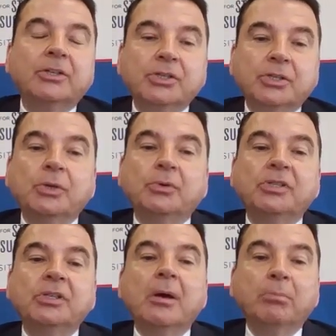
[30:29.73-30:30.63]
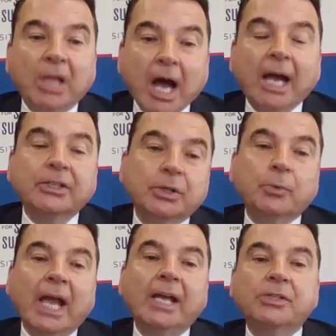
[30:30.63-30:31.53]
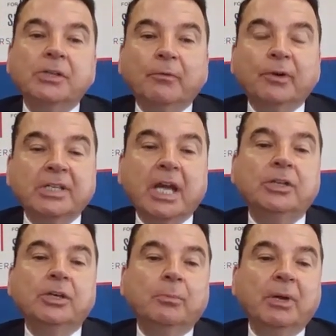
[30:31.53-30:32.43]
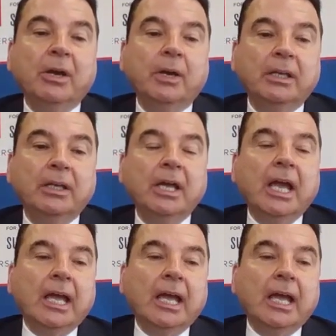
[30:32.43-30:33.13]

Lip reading: to students blind to race over a 10-year period